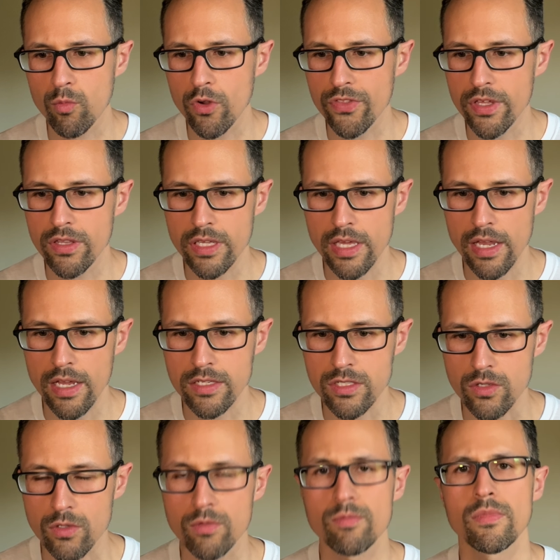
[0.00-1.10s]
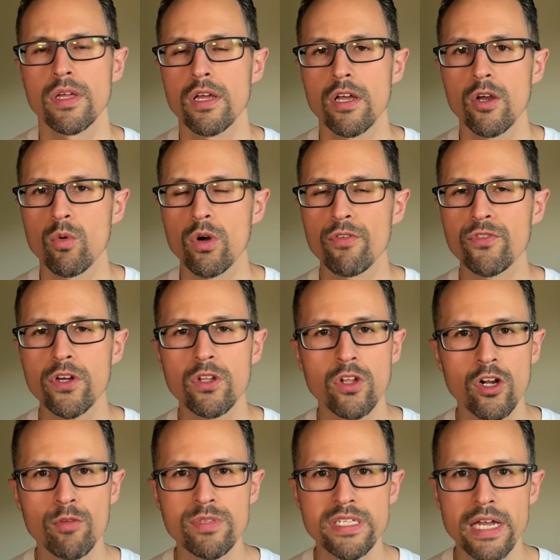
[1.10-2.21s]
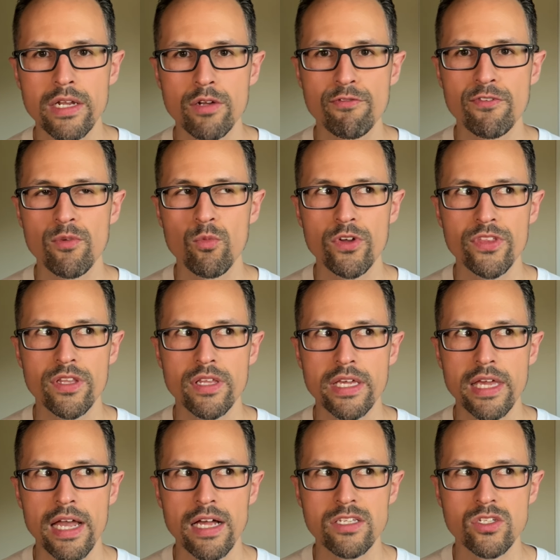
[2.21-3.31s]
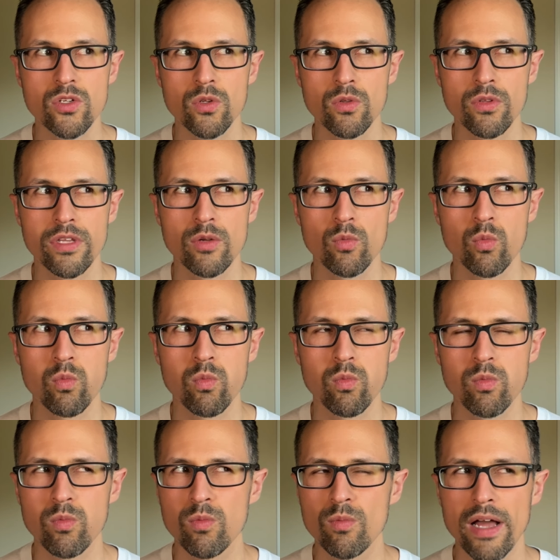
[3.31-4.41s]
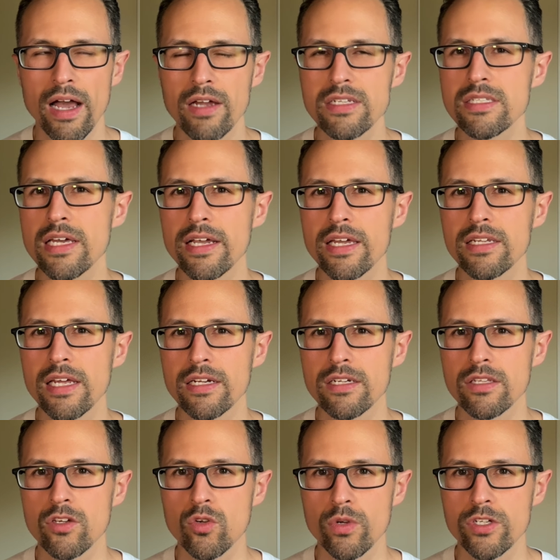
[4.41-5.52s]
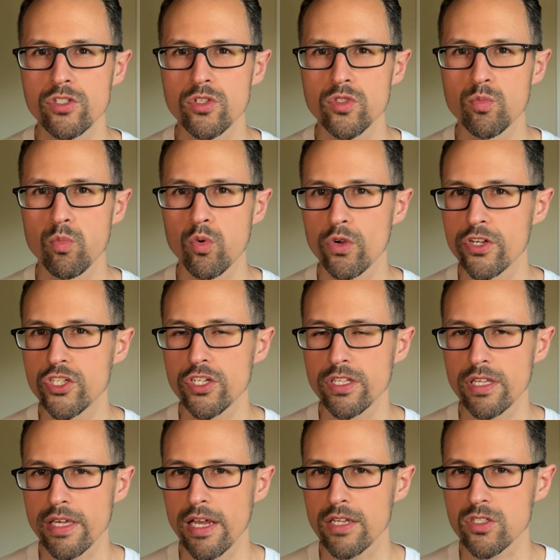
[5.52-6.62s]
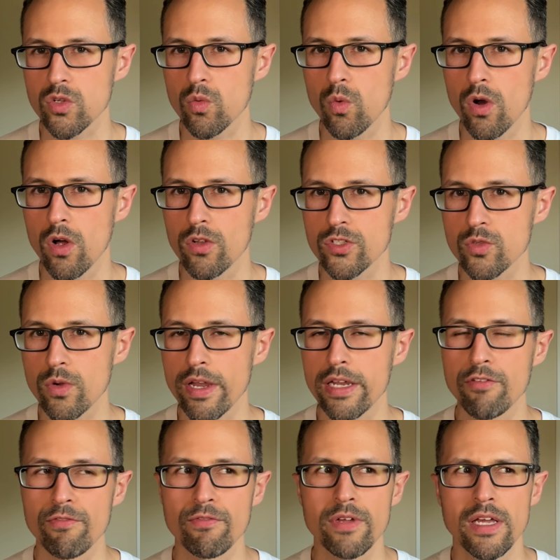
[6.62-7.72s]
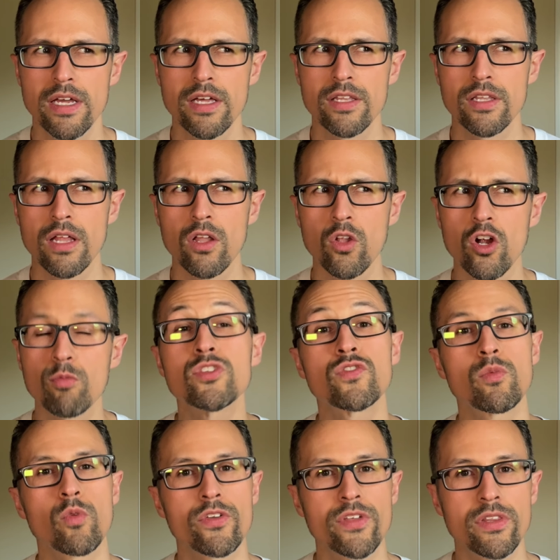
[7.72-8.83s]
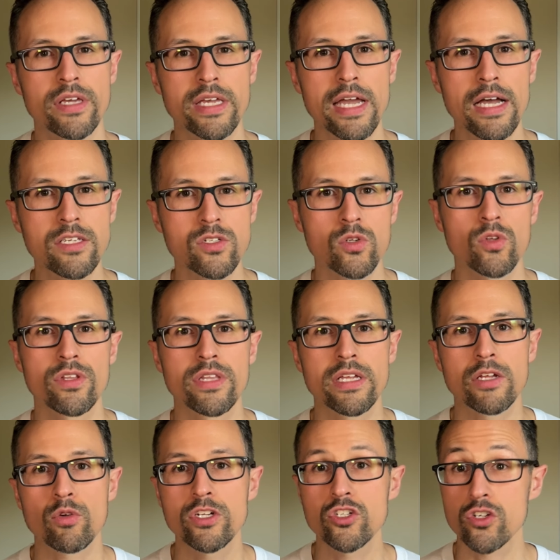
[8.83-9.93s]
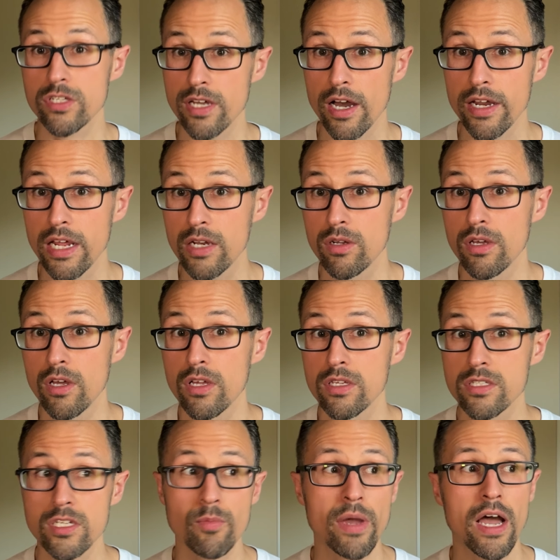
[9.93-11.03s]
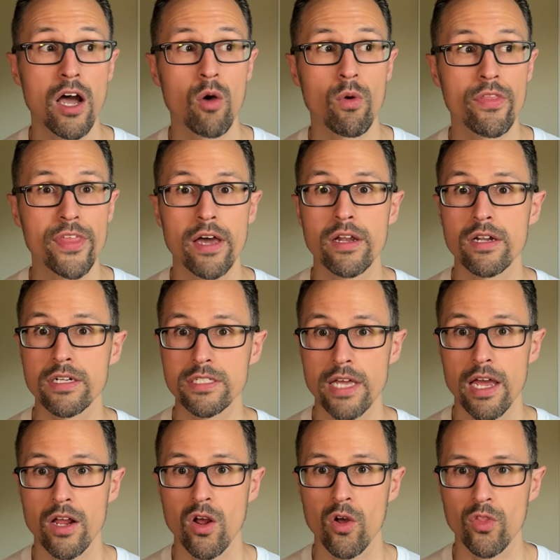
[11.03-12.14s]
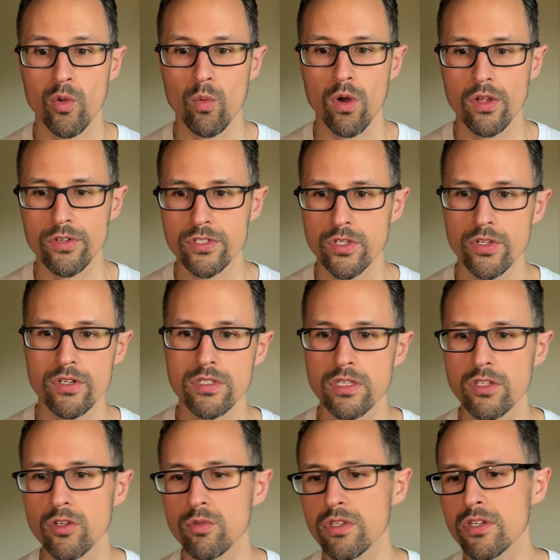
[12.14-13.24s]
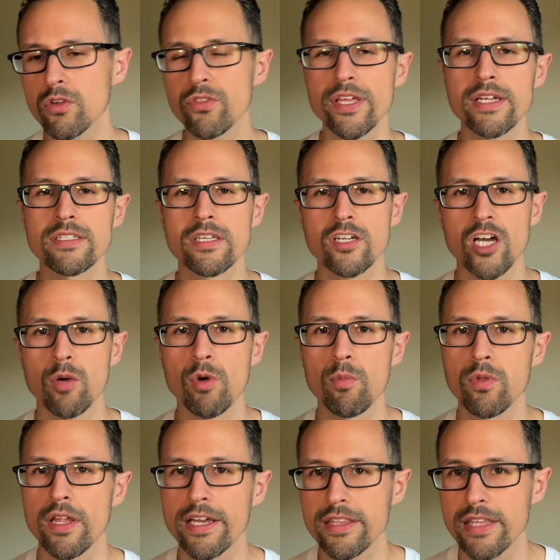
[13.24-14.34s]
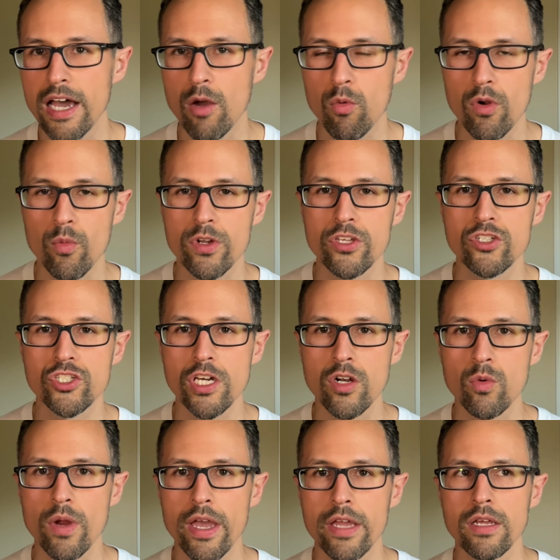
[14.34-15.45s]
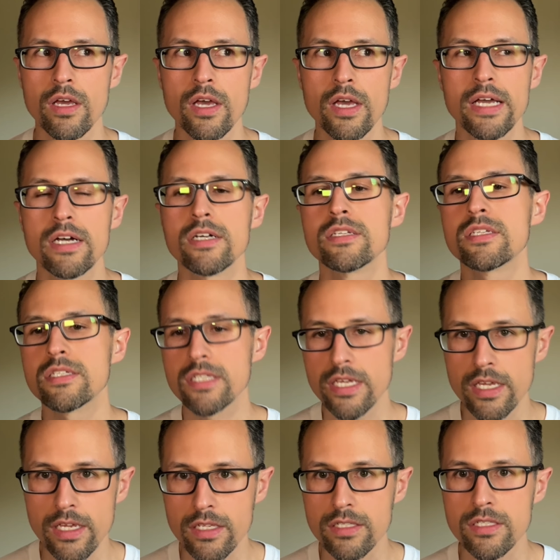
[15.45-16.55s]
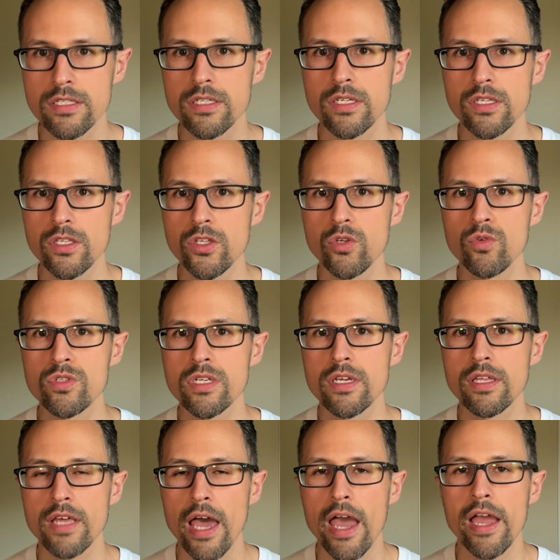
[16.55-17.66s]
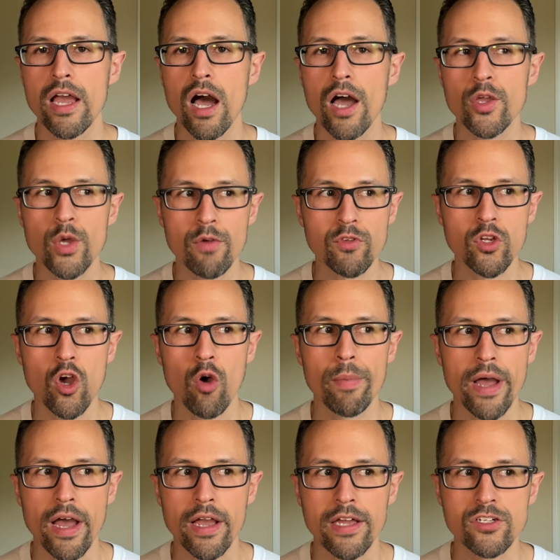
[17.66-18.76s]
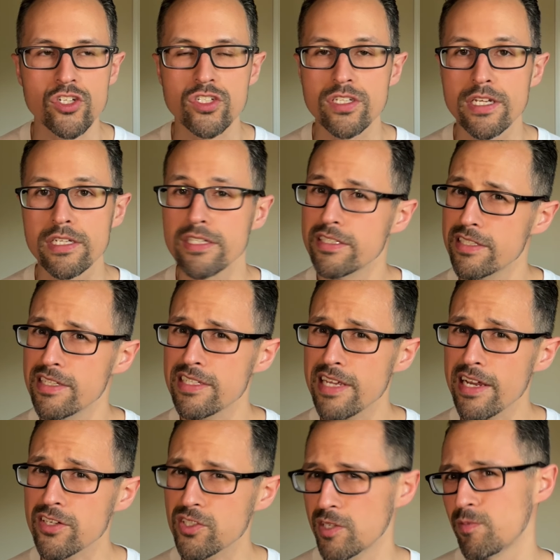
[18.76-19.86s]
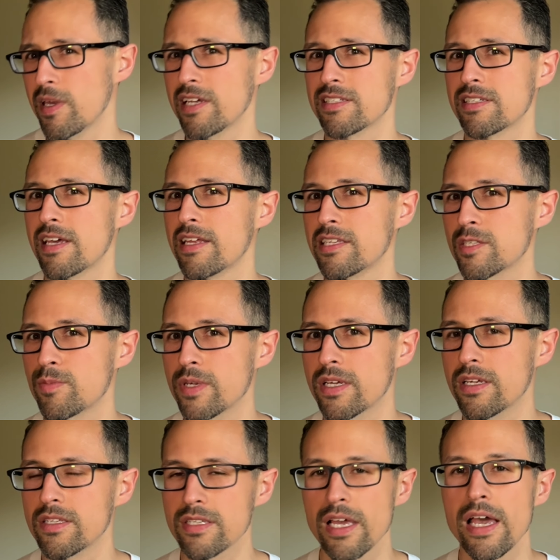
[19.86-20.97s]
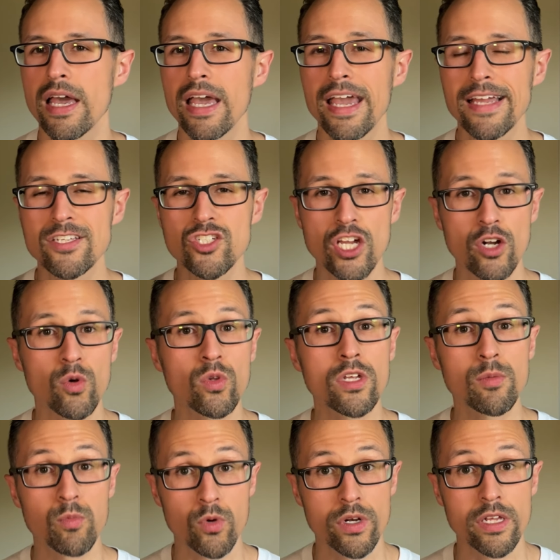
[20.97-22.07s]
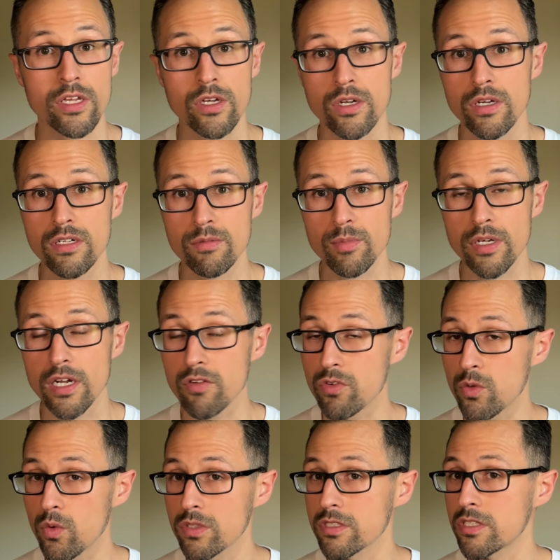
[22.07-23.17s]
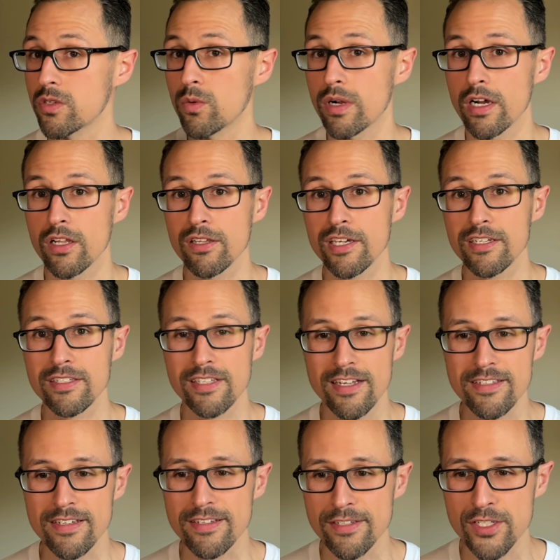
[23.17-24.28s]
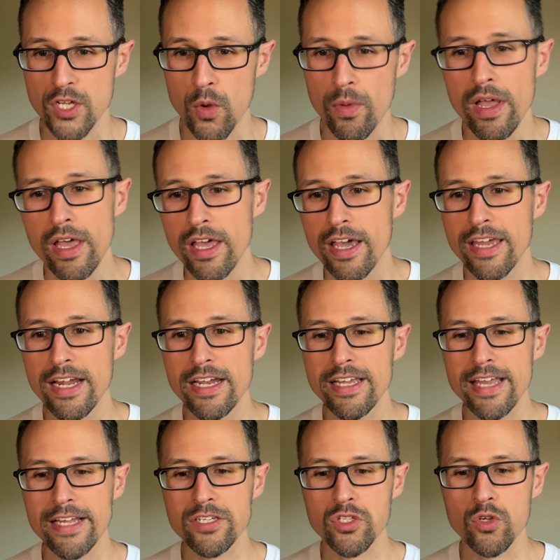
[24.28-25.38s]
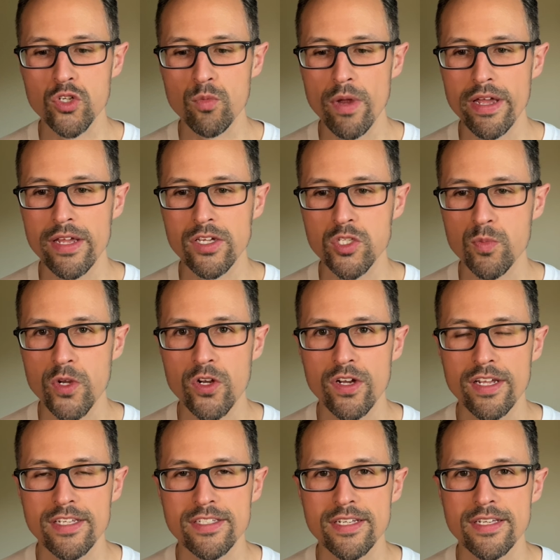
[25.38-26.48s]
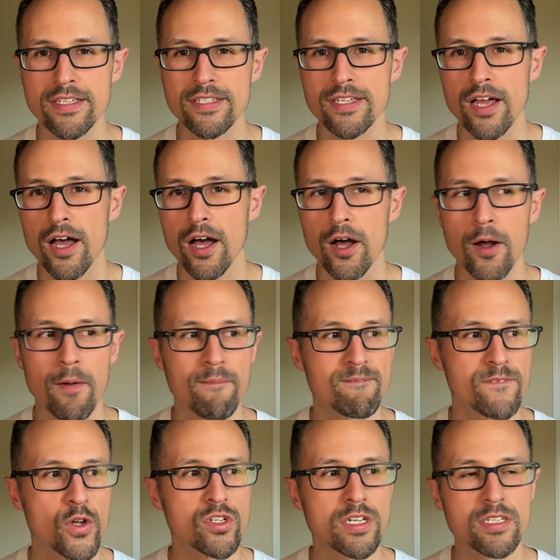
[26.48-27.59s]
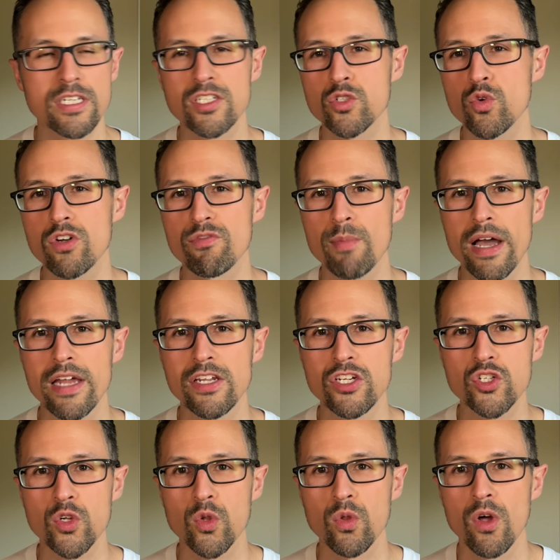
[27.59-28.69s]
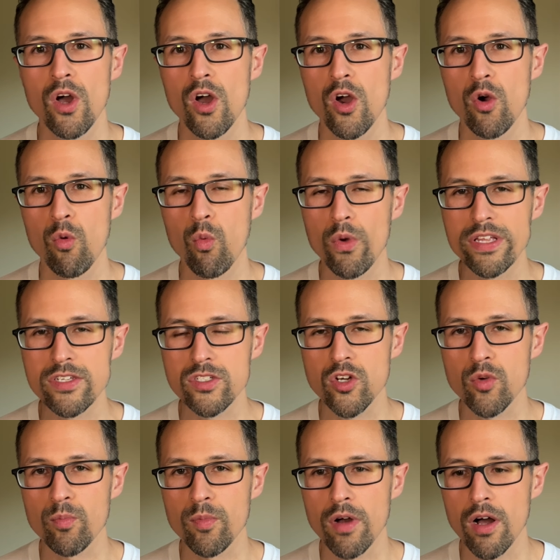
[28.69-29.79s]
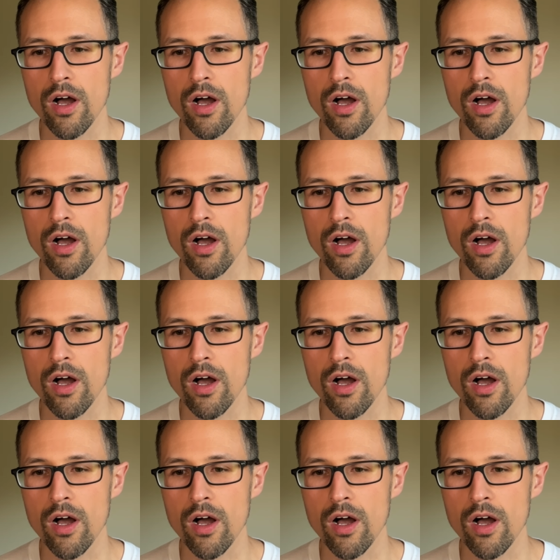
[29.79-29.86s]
within the castle. Well, if the alarm sounded from within the castle, then how does that connect to the creatures breaching the castle walls, right? If the alarm is from within the castle, then the creatures got in somehow without an attack on the walls. So there's little things that come up like that, where when you generate scenes using the AI, you have to go back and just say, does this actually make sense? Because it's generally pretty good, but every once in a while it doesn't. So in any case, those are my experiences. That's sort of my initial wisdom